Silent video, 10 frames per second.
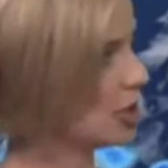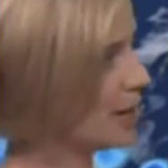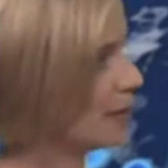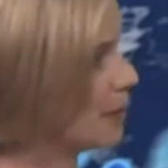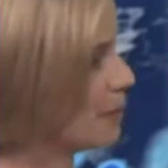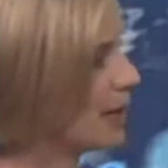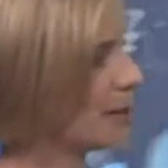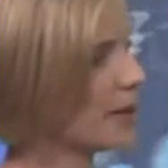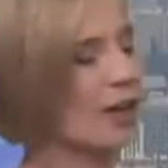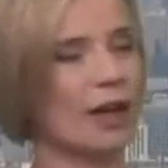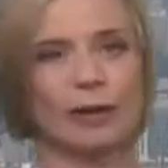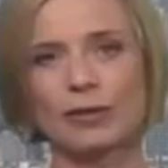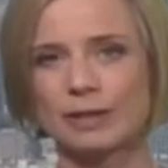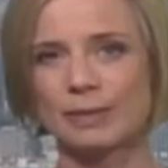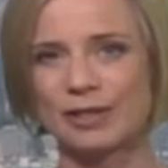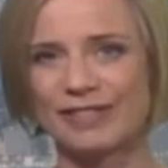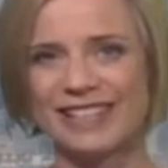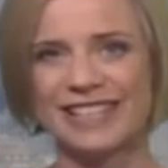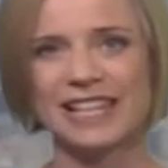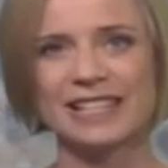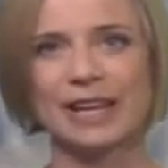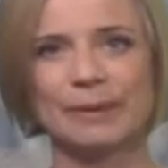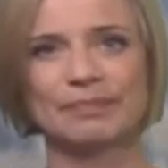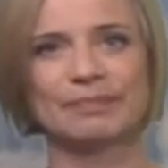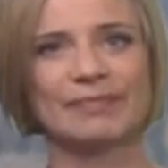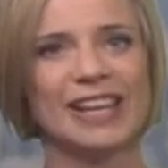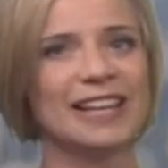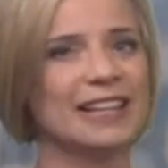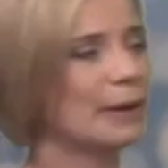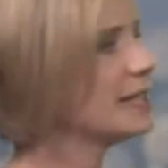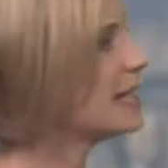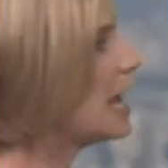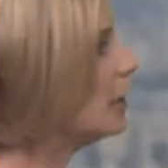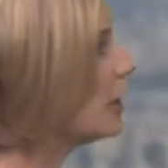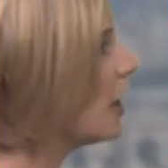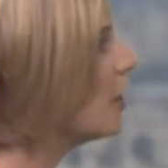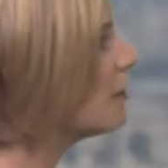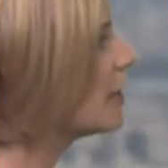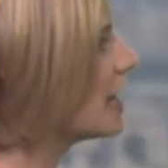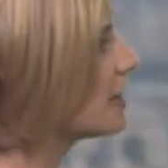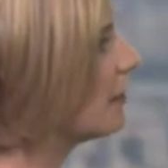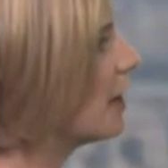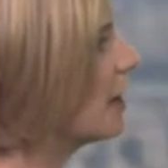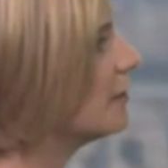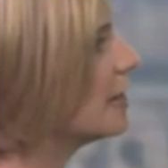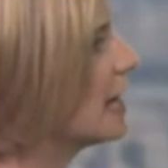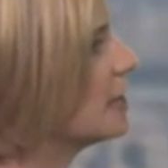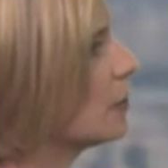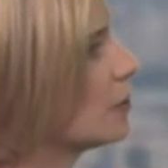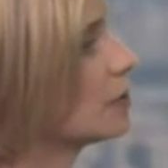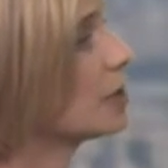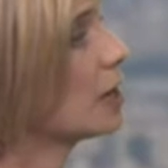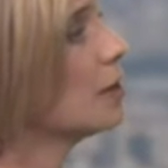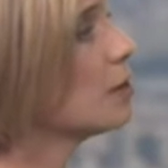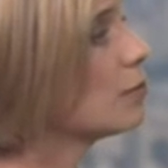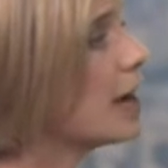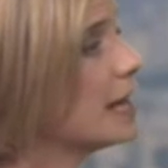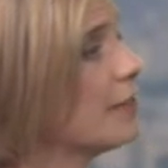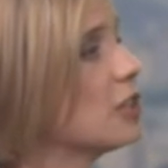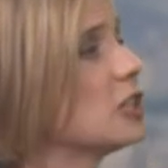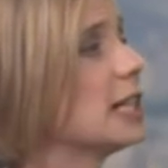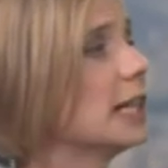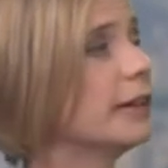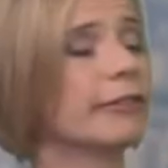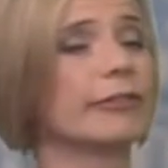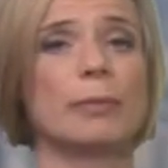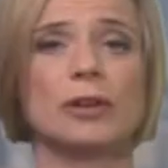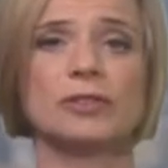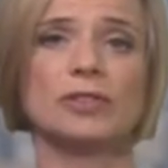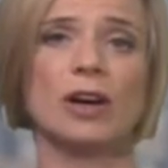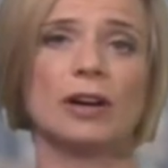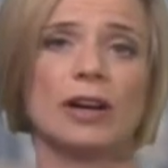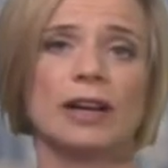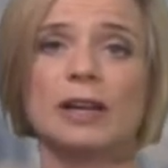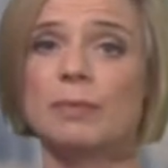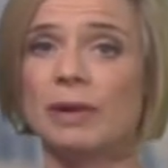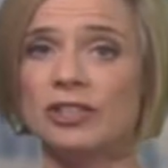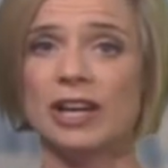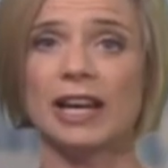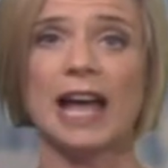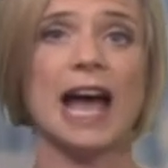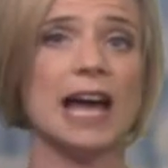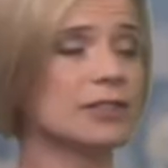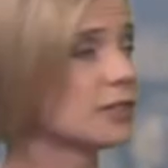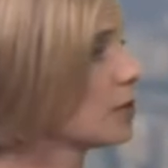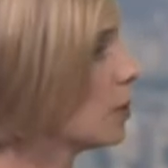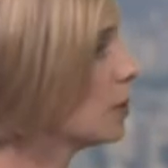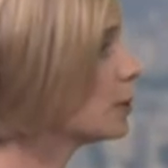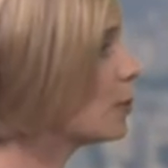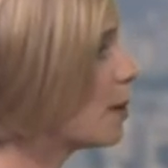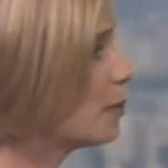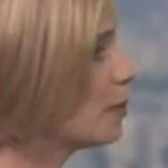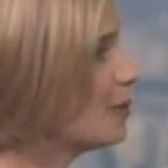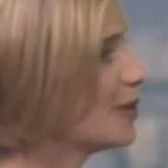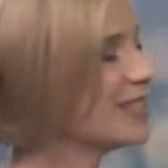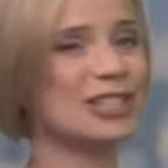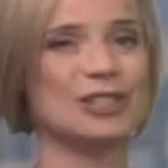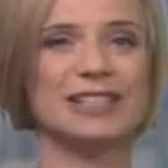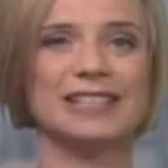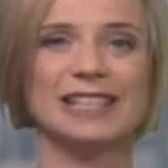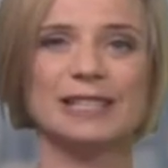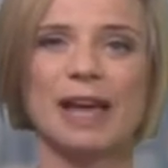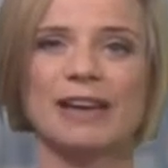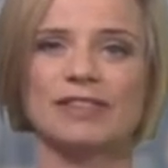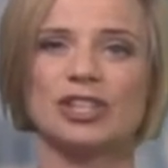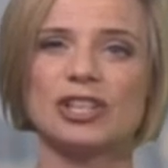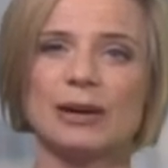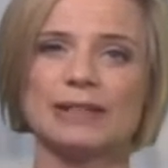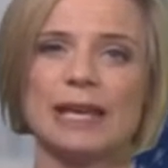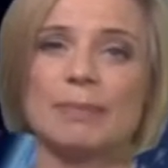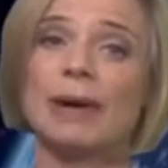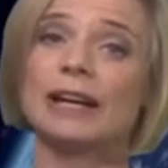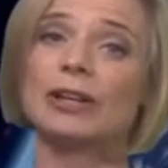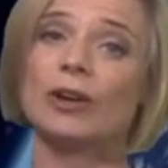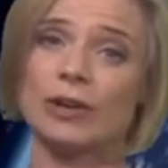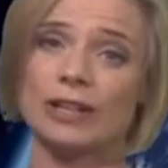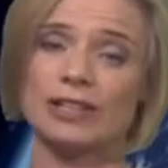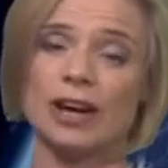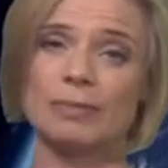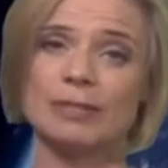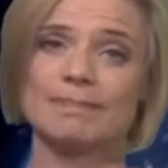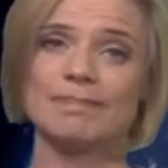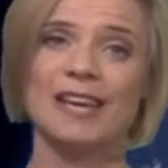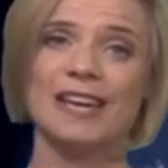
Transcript: showers bubbling up across much of Indonesia. Now, here's the outlook over the next five days or so. Rain eventually clearing from Osaka, Beijing, and Seoul as well, but we will continue to see some heavy showers in Bangkok at times.